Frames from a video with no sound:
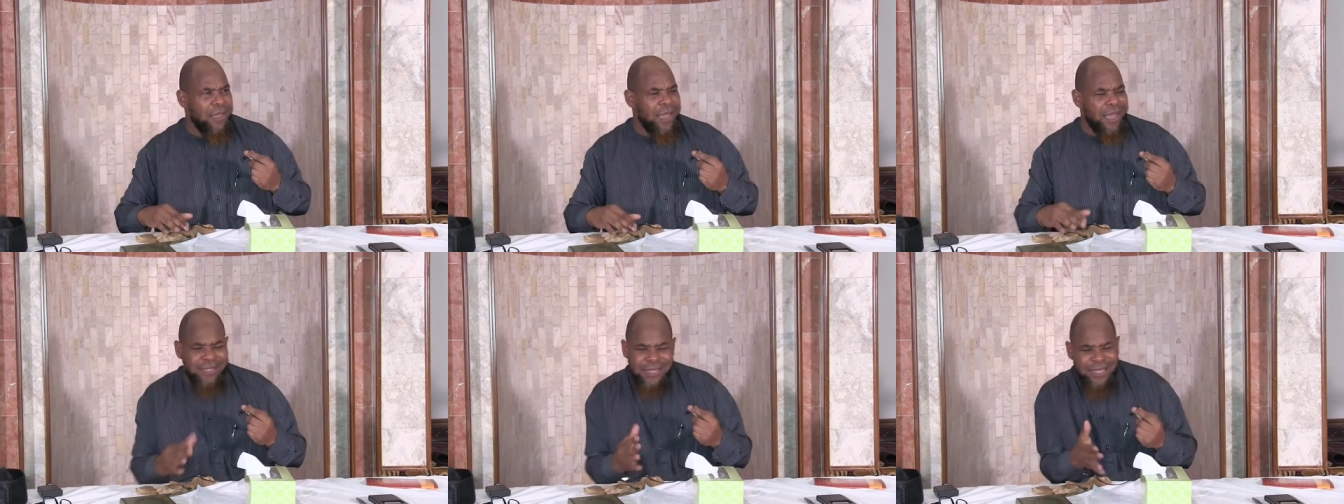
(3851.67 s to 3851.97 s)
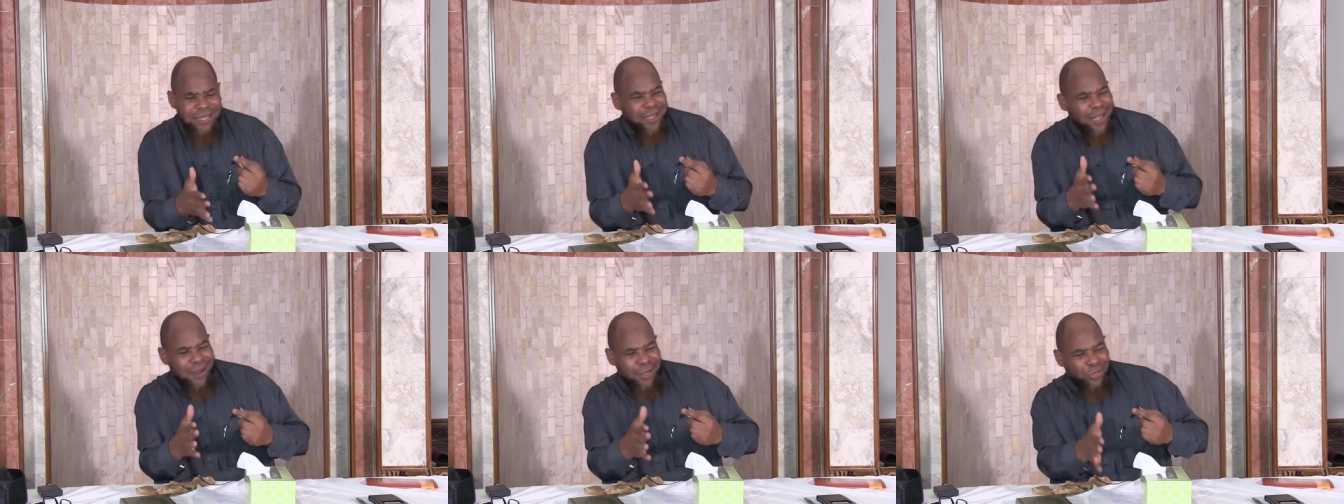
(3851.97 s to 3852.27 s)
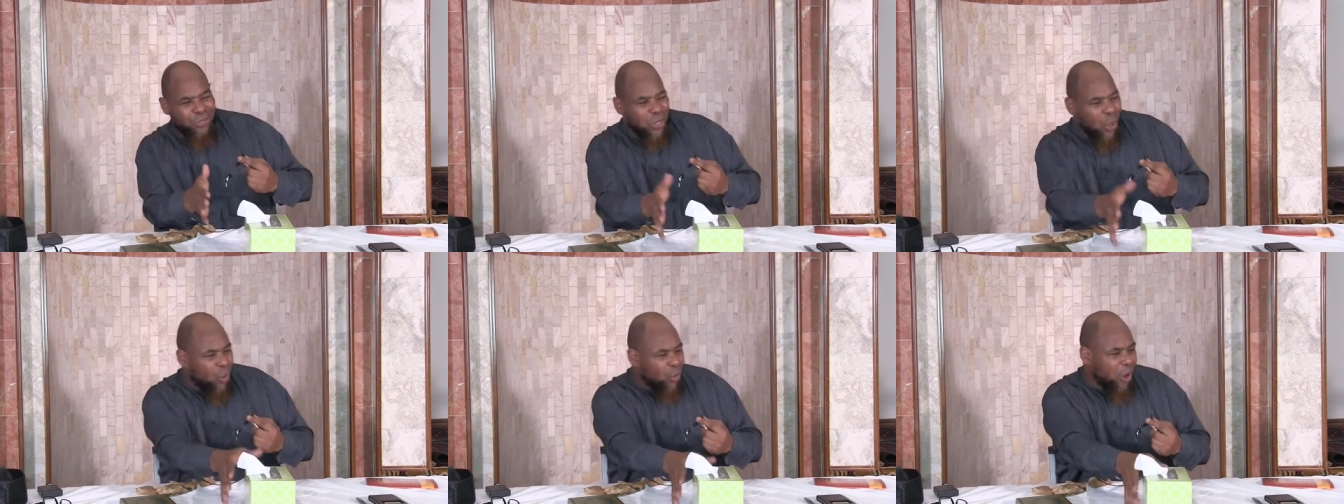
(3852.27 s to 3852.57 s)
He's just going
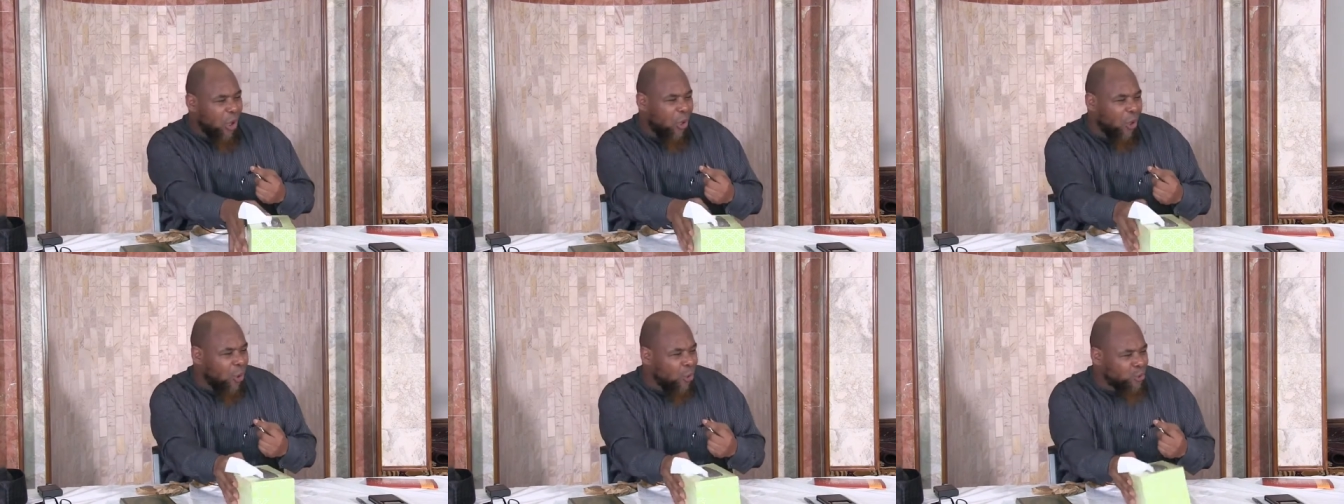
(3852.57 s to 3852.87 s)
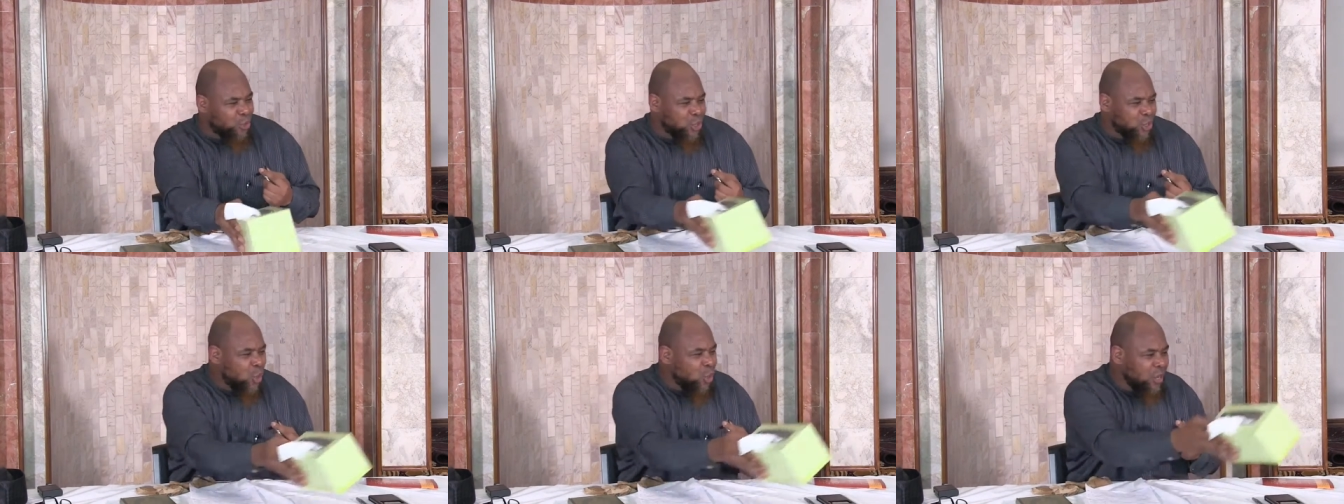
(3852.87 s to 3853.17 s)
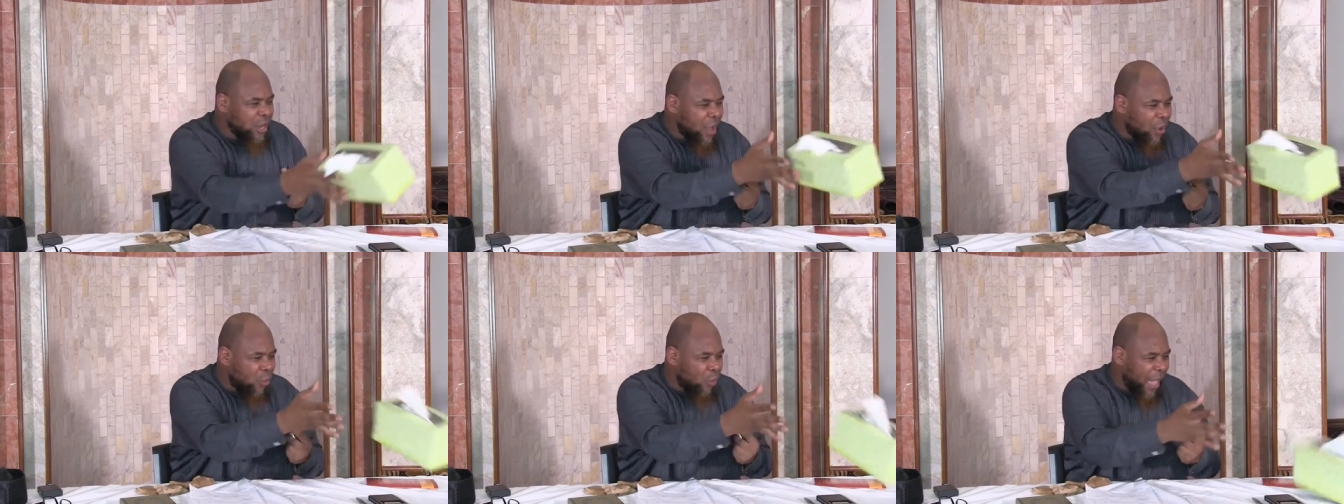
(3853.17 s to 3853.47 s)
to throw the whole
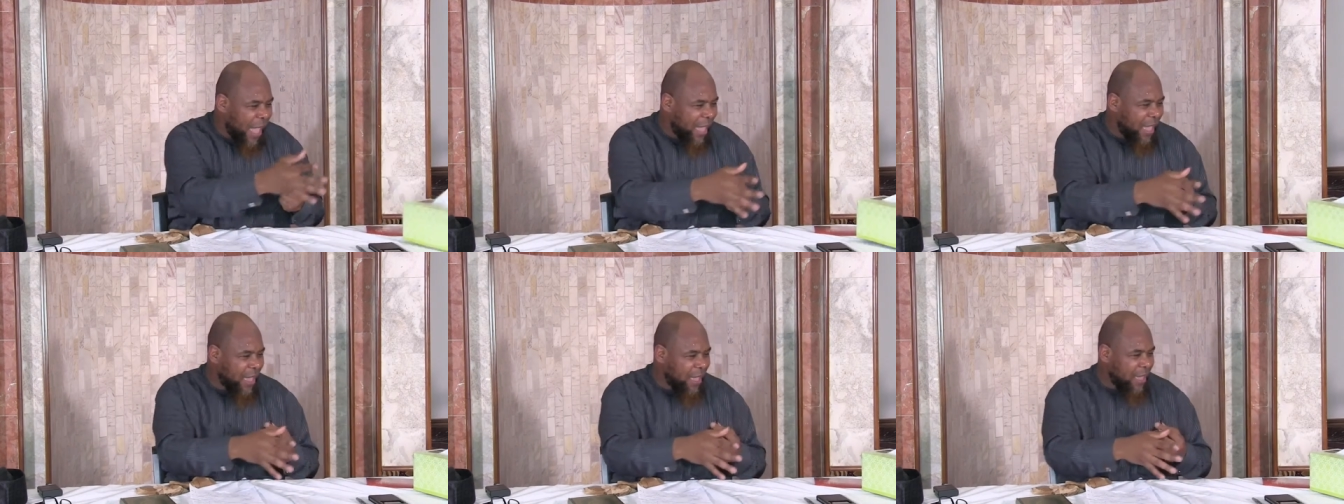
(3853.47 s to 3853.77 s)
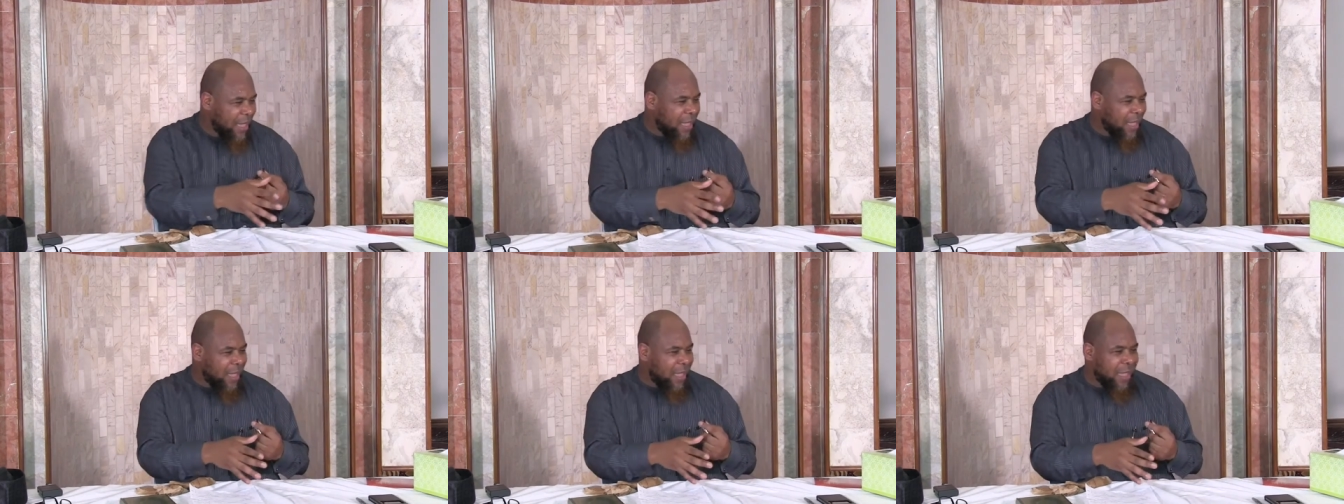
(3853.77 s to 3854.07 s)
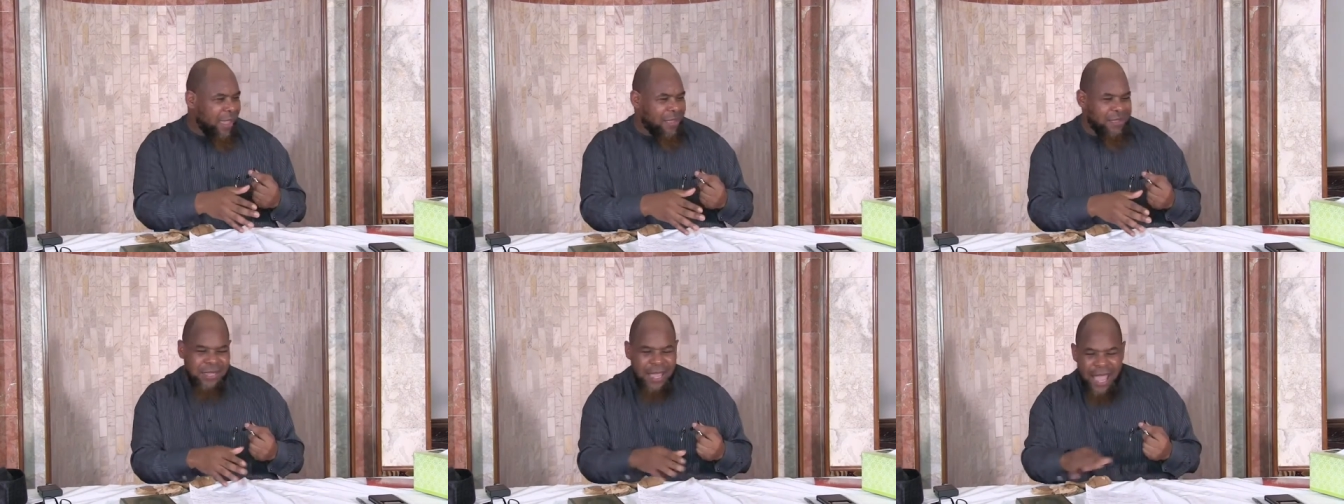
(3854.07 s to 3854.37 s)
sunnah away
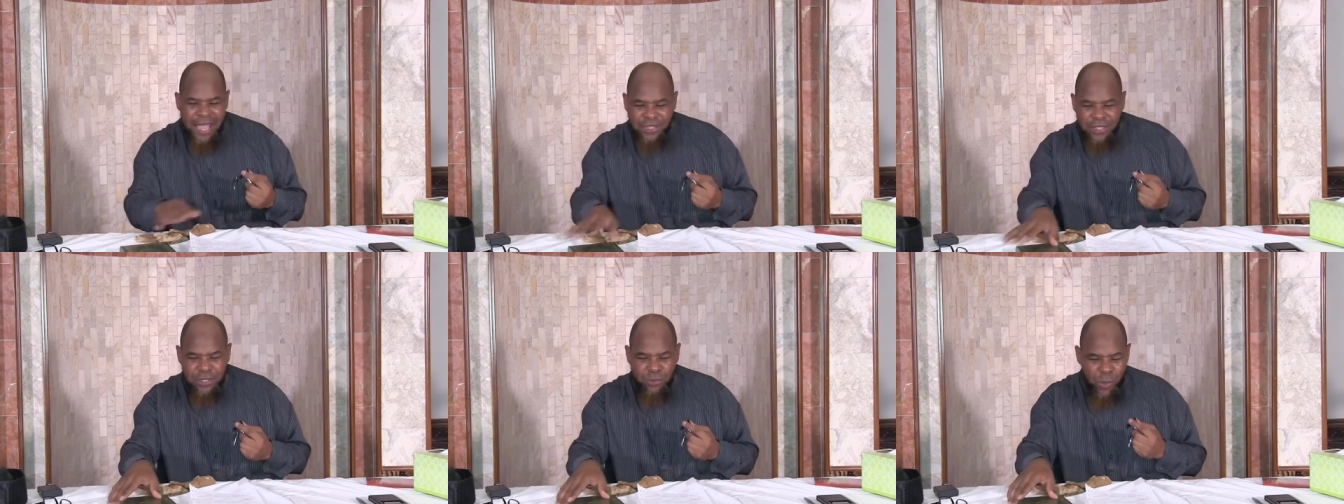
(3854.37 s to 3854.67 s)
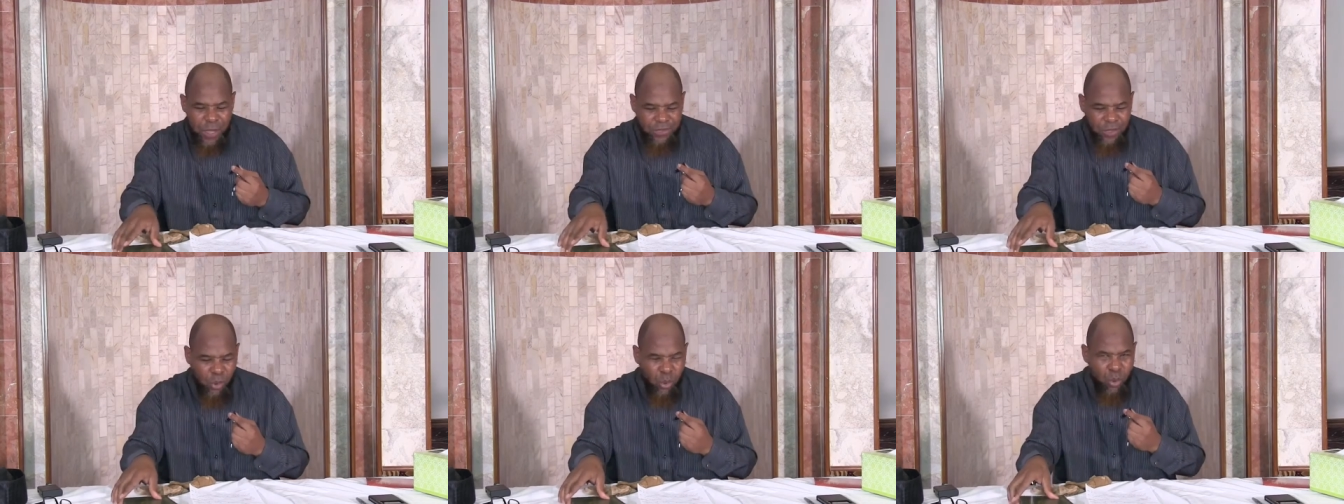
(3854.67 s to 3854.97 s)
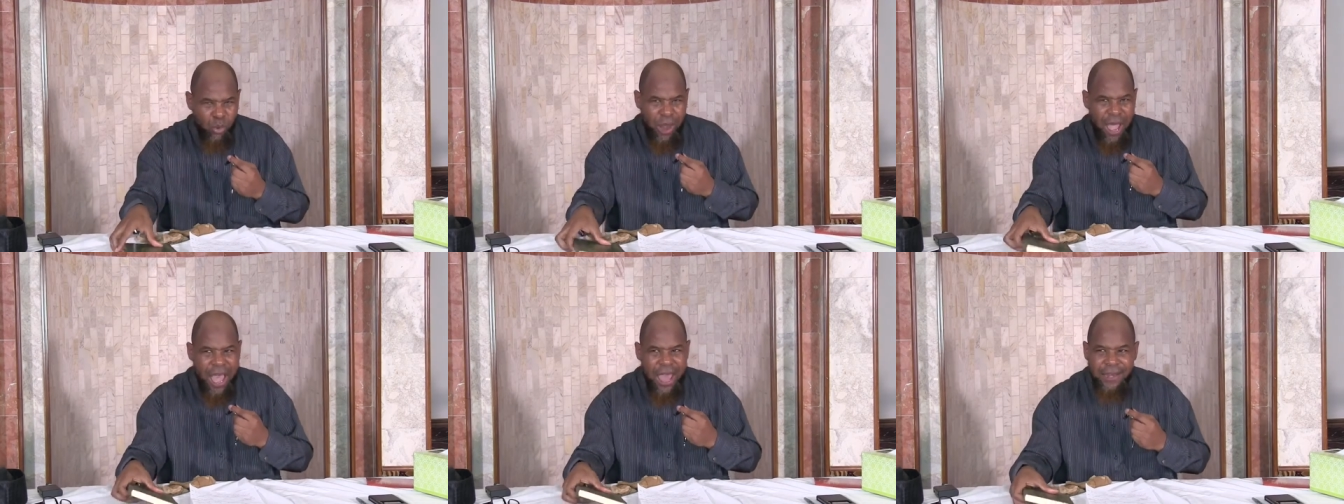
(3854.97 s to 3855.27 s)
and say, I just want the
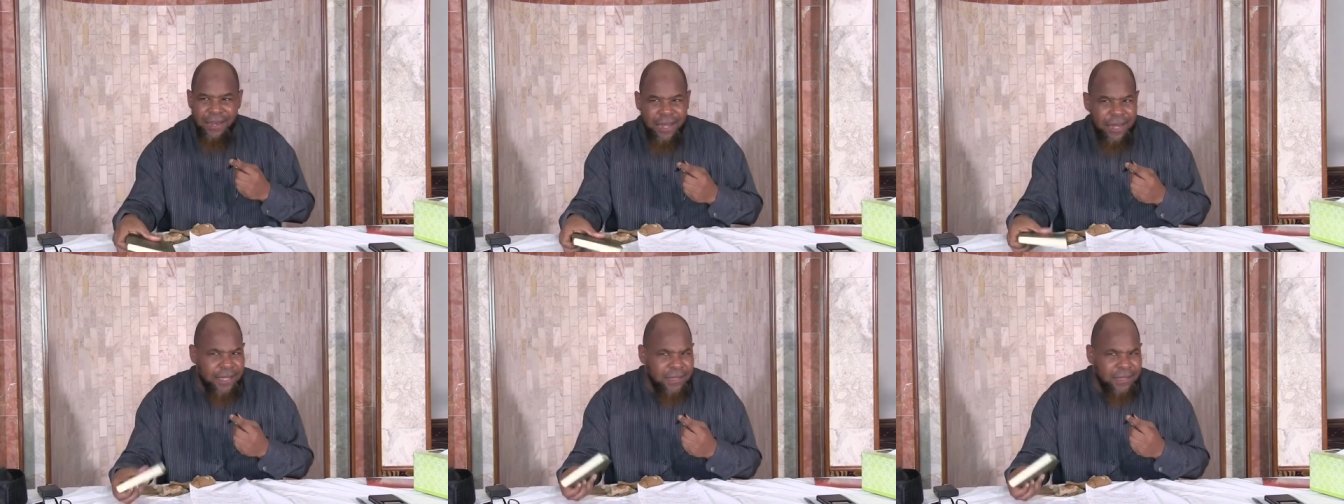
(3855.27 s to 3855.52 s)
Quran.